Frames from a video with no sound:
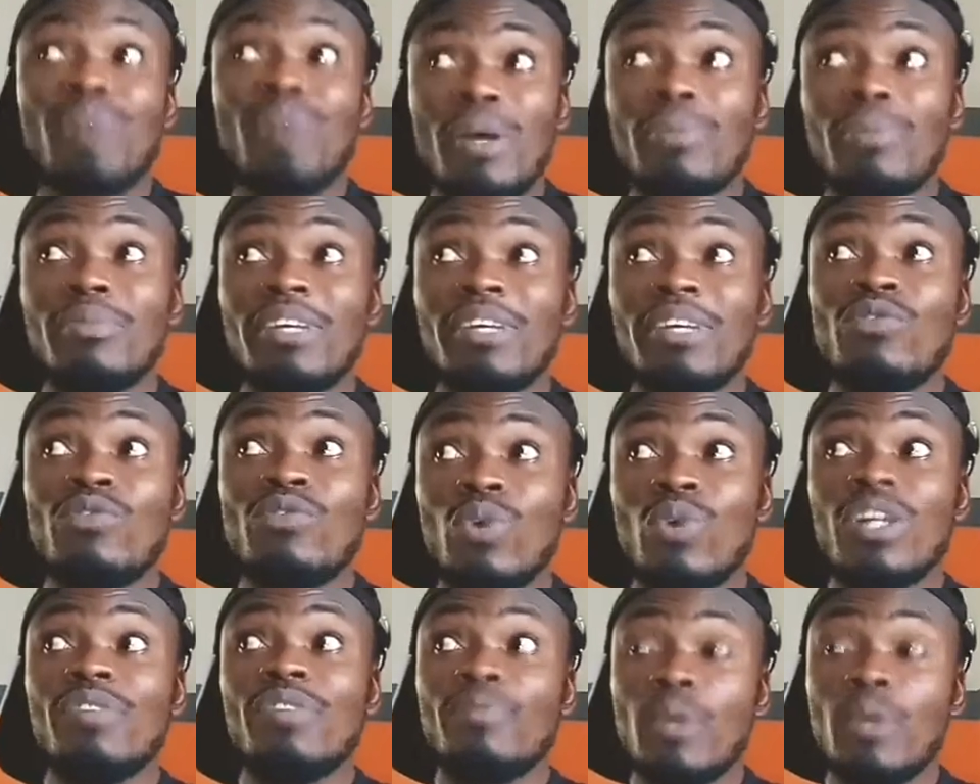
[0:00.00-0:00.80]
Probably
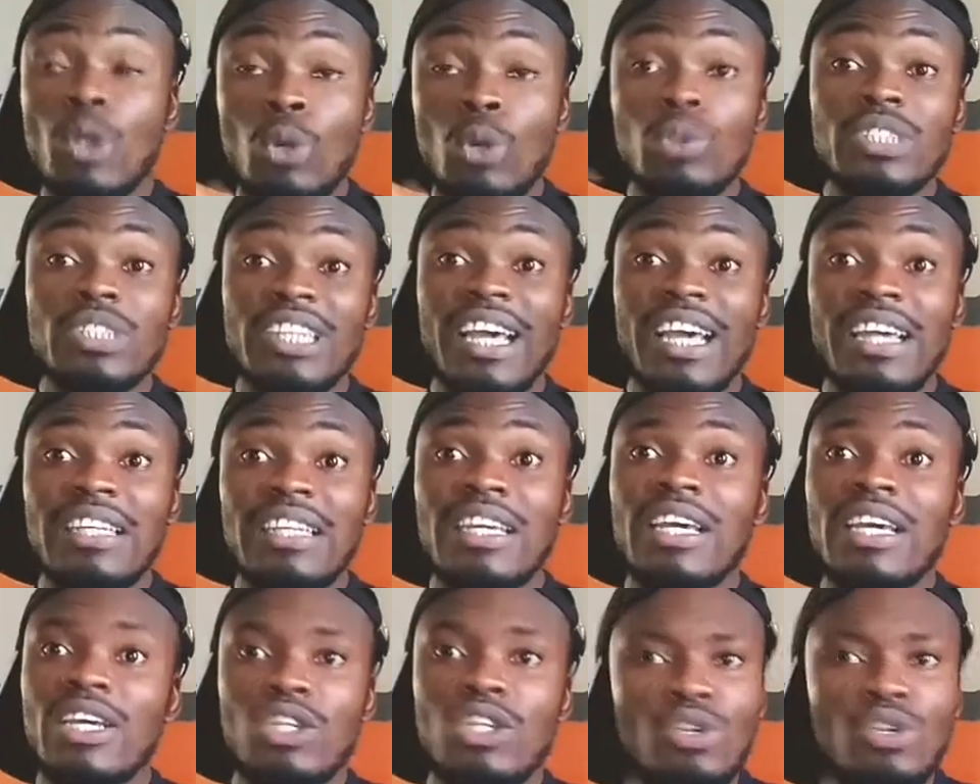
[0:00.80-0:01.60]
if you want it for a whole
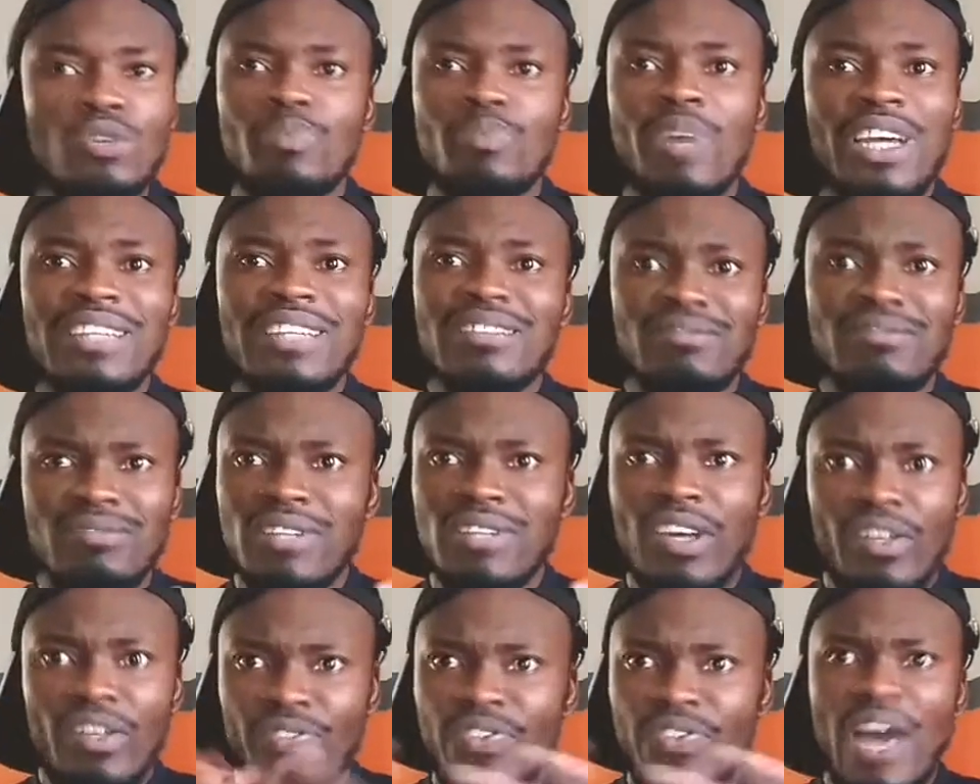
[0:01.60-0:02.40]
day, you could pay
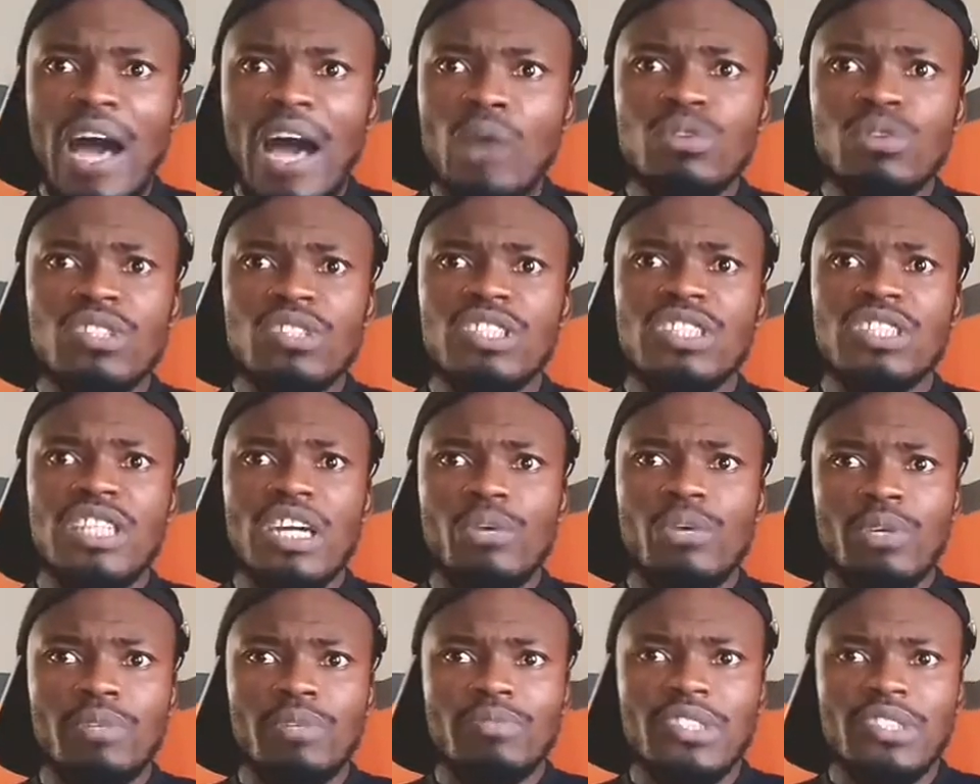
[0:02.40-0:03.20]
1,000
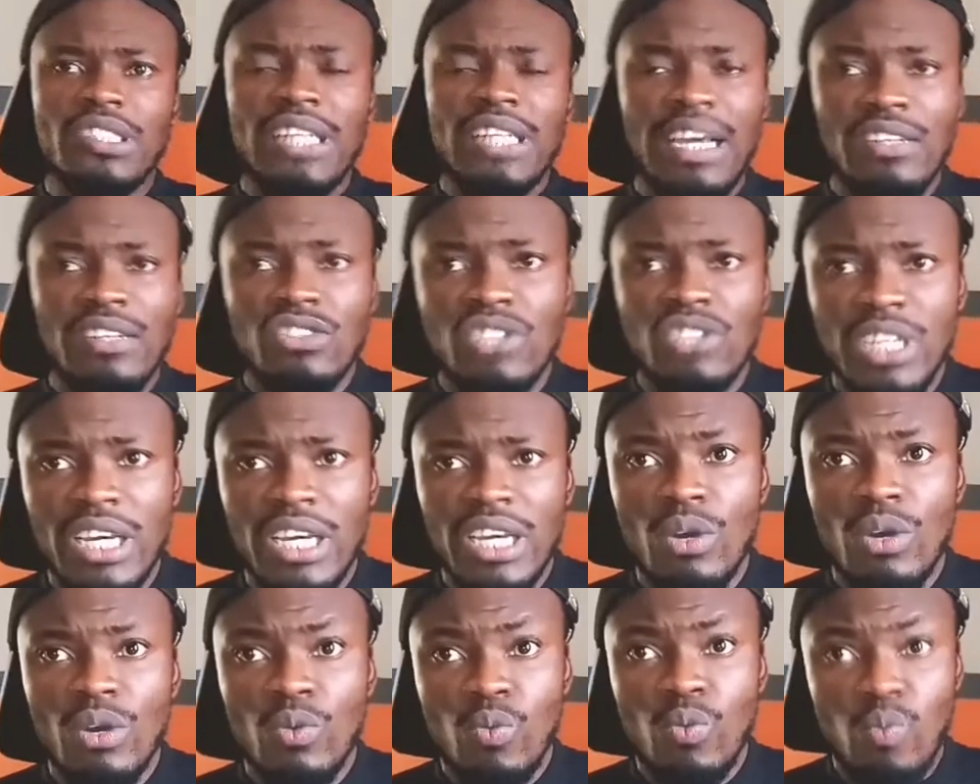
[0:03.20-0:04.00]
dirhams to
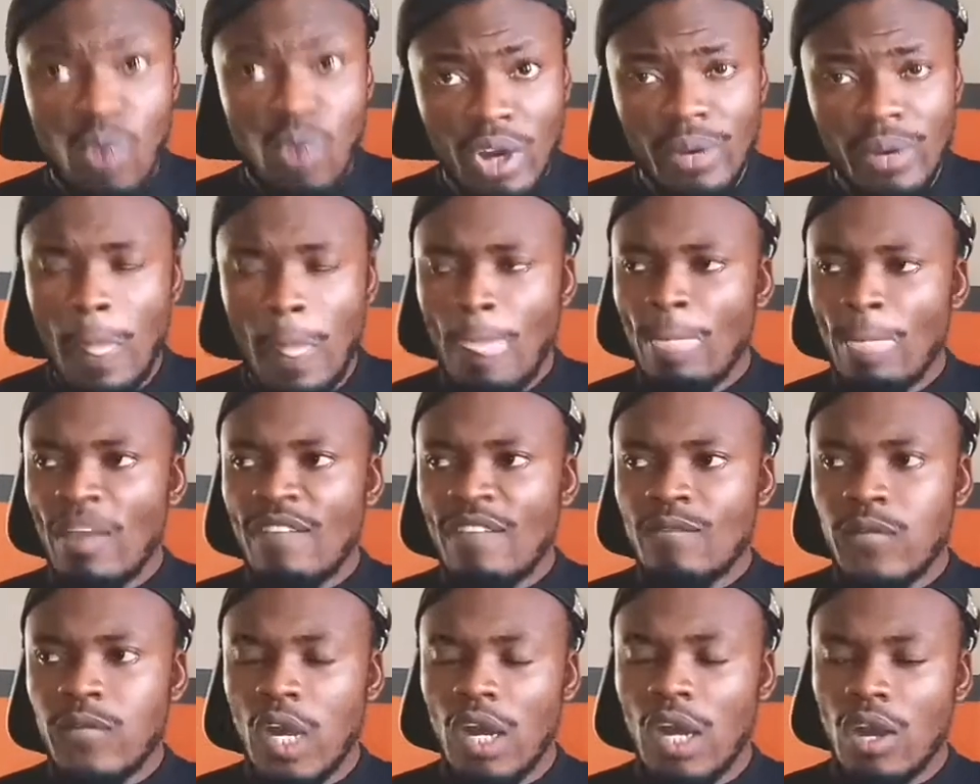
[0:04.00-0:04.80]
get one
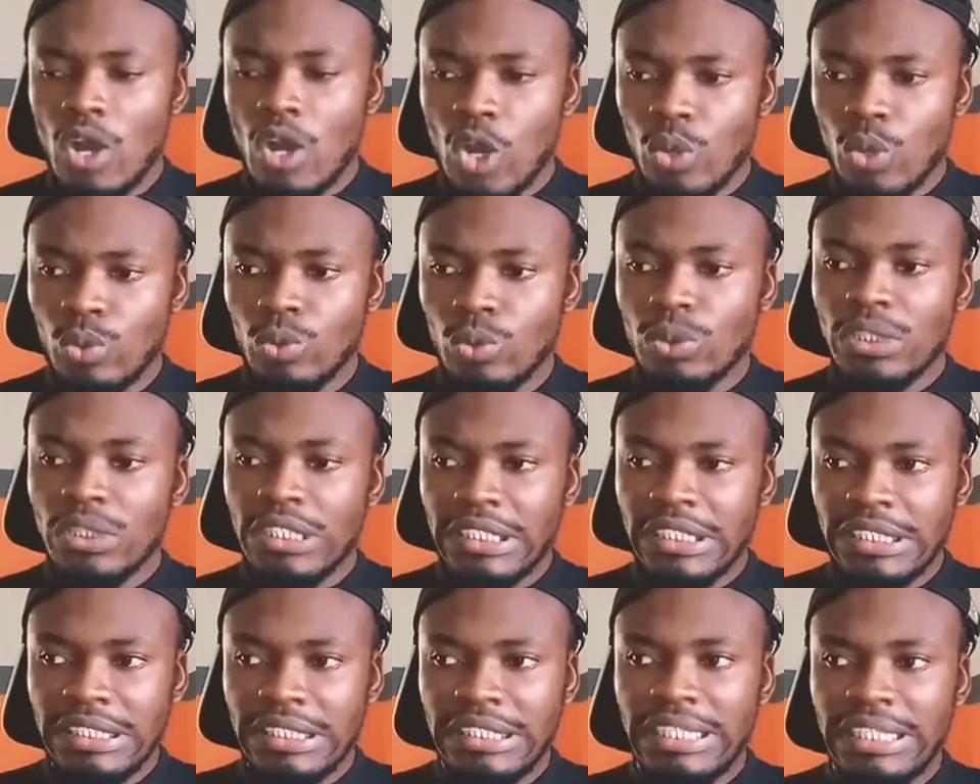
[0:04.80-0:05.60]
for a whole
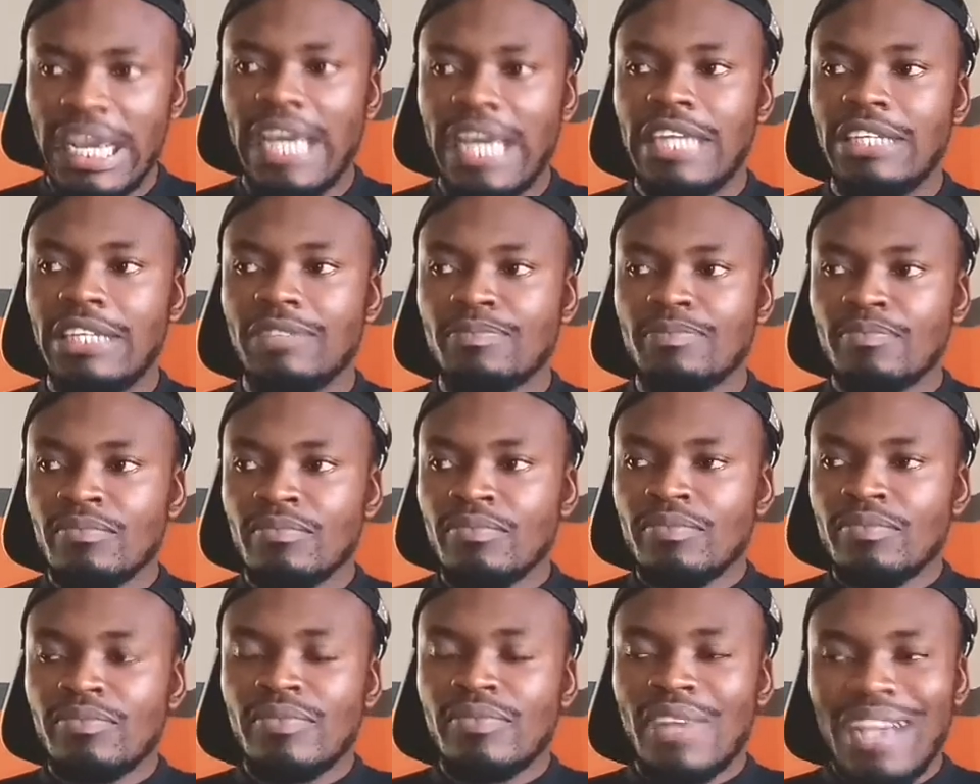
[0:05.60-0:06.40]
day.
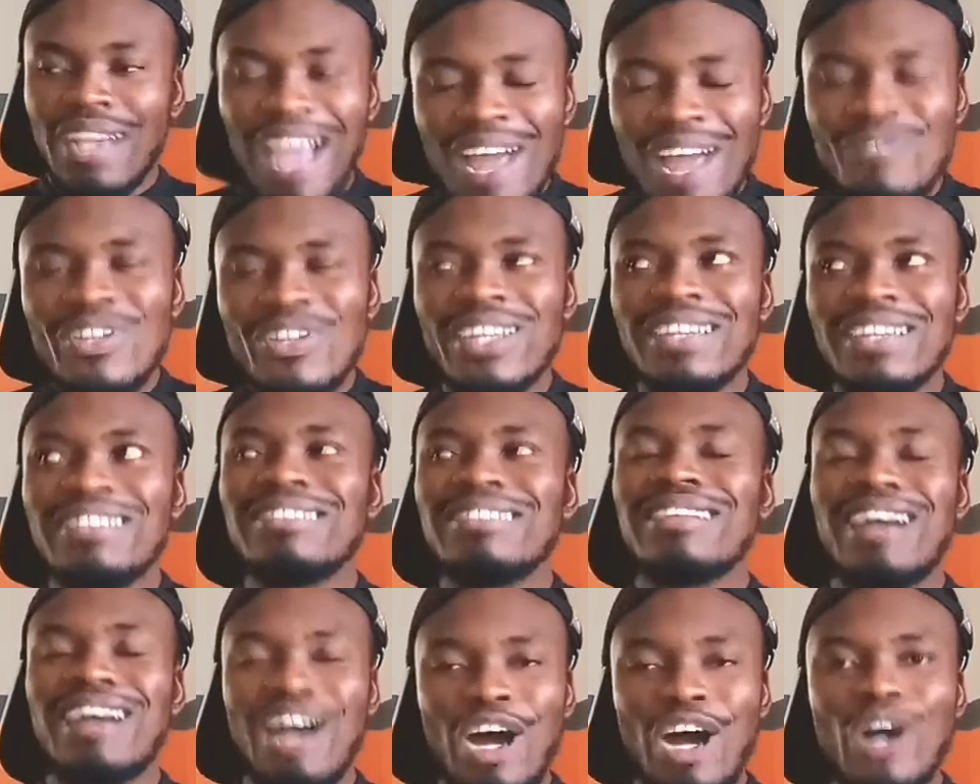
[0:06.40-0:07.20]

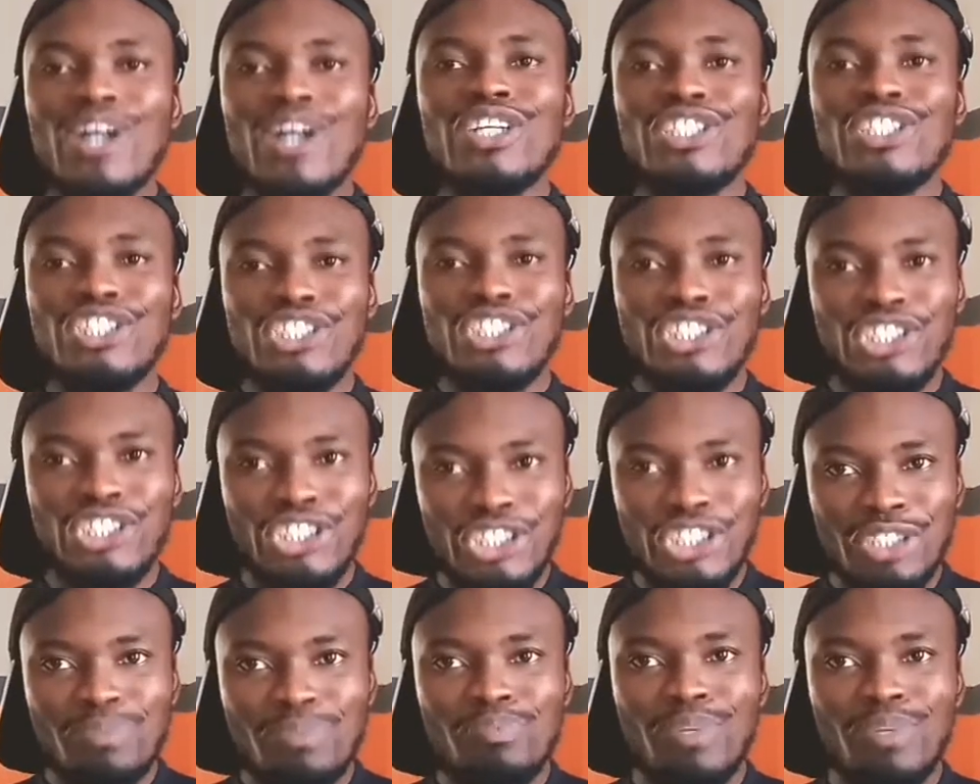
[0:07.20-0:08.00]
Africans are
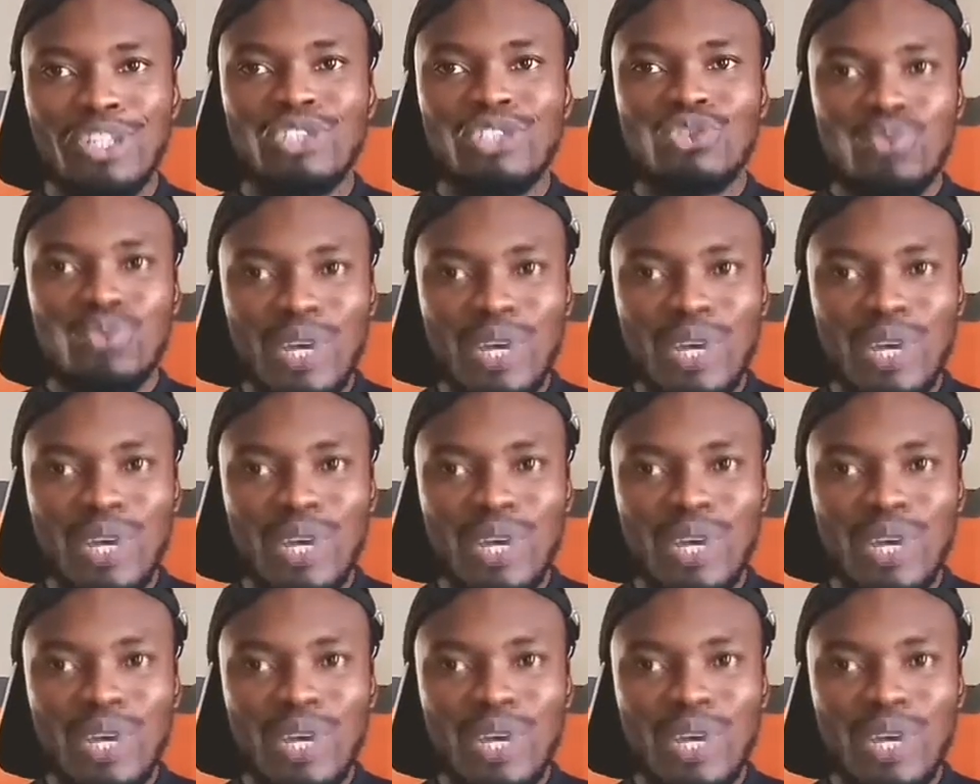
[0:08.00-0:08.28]
cheaper.